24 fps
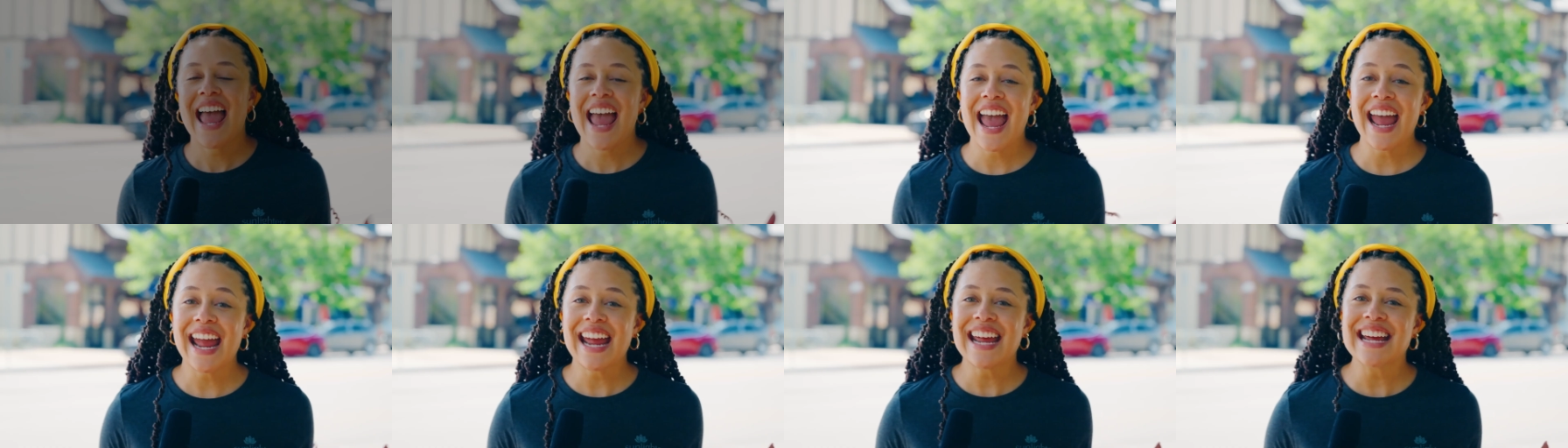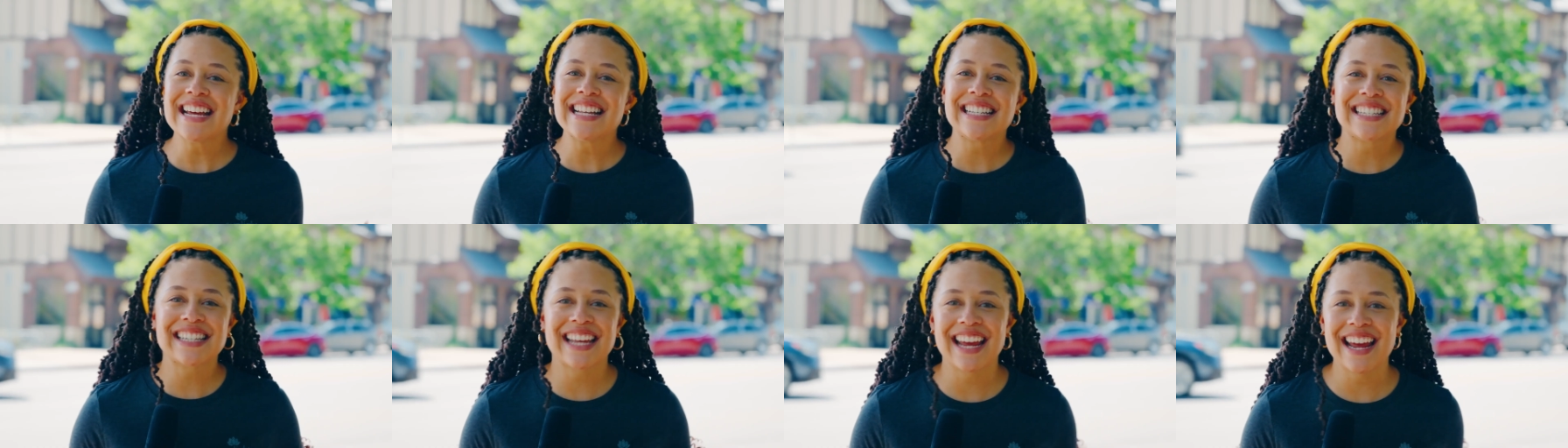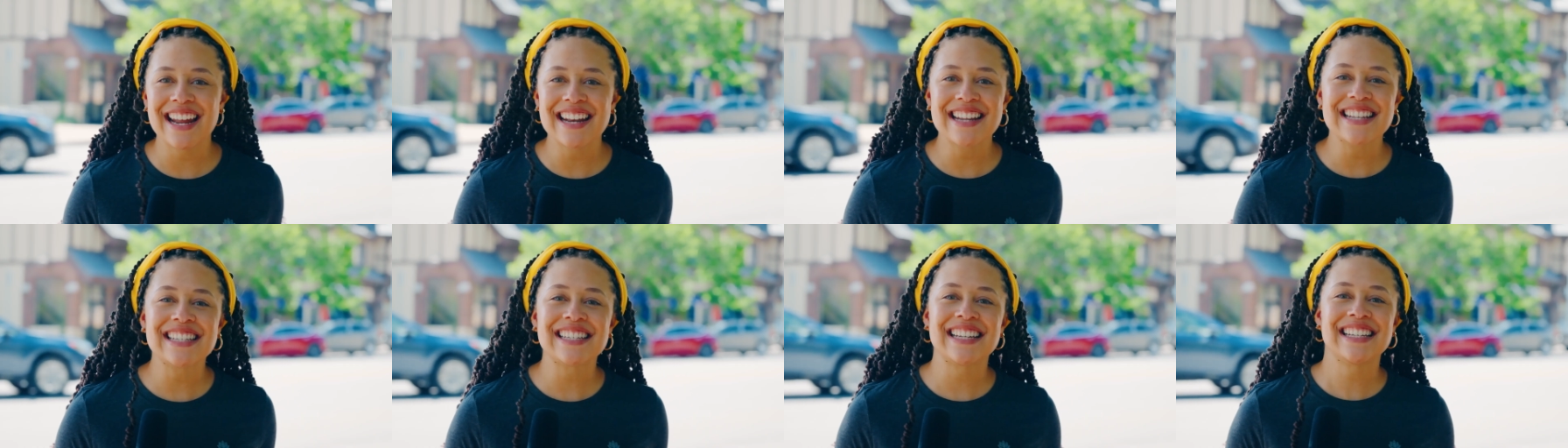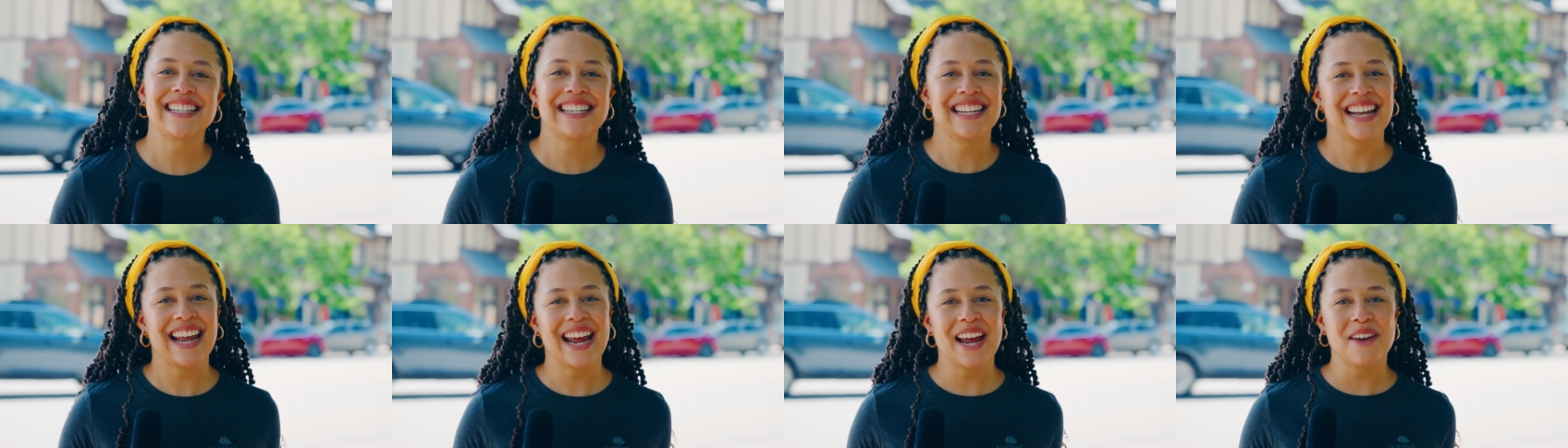Hey, it's Candace,
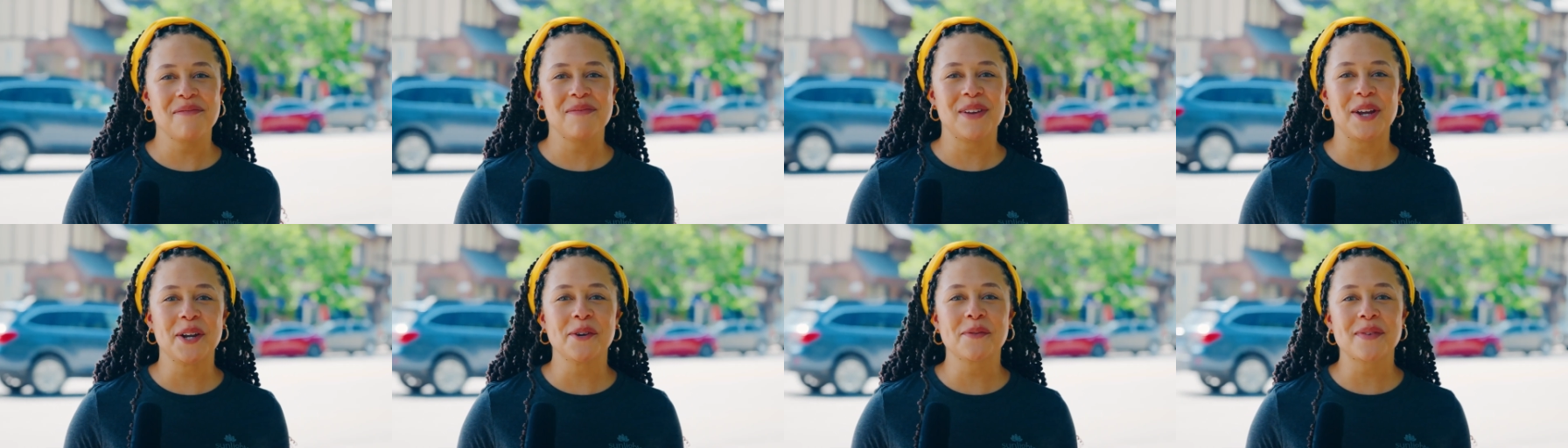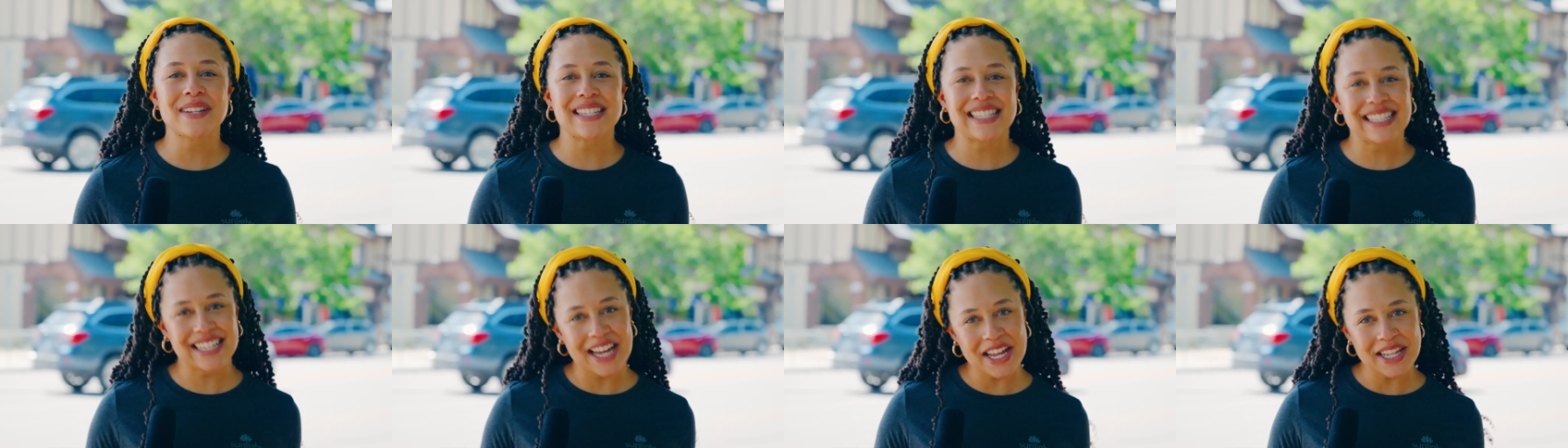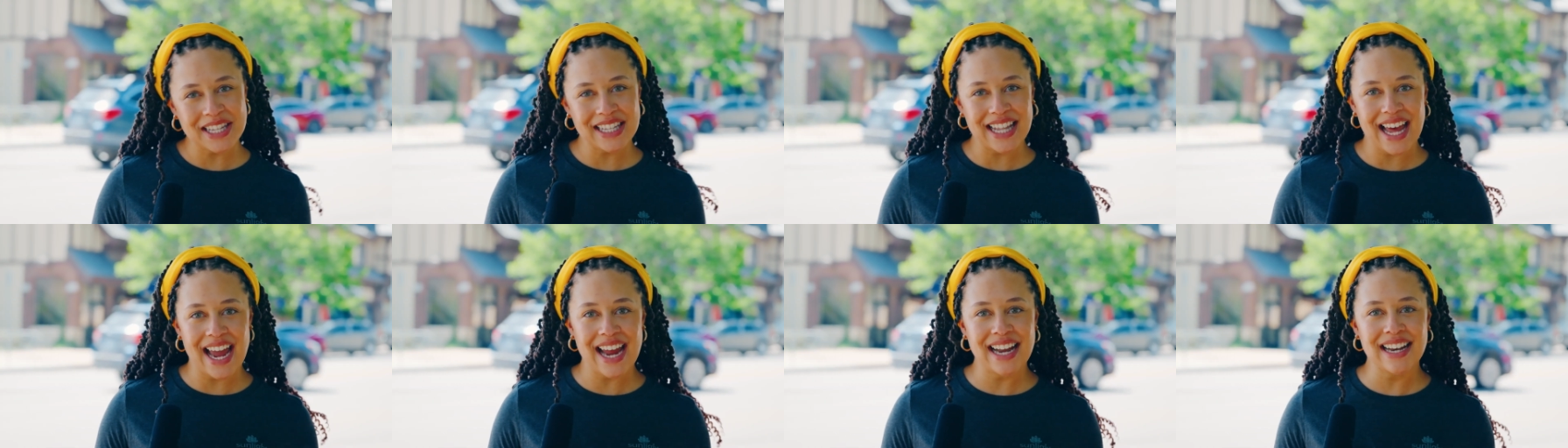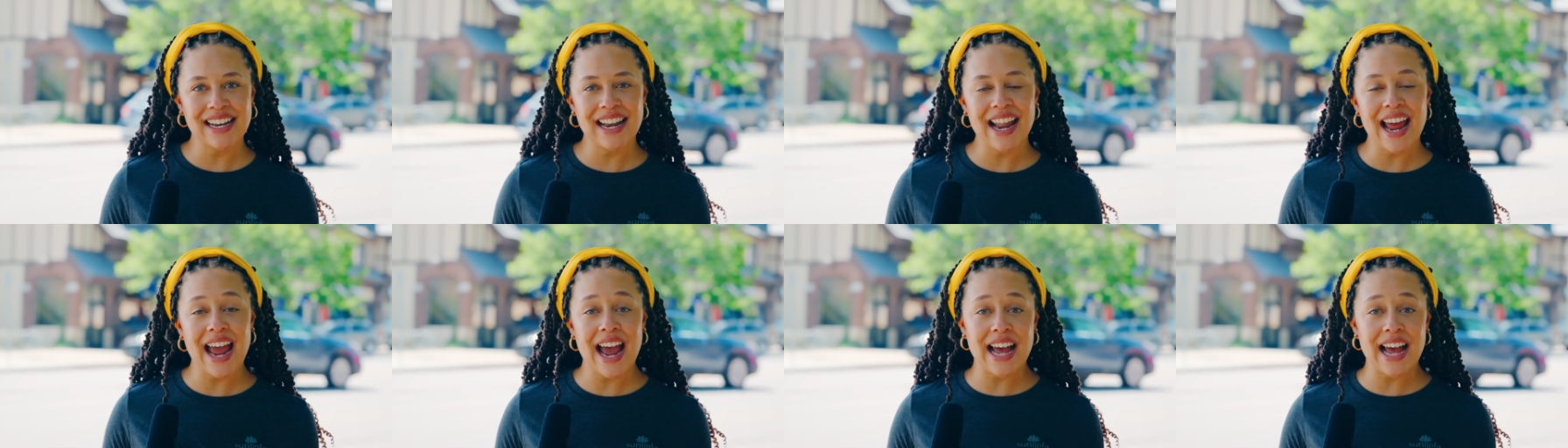and today I'm here with Sunlighten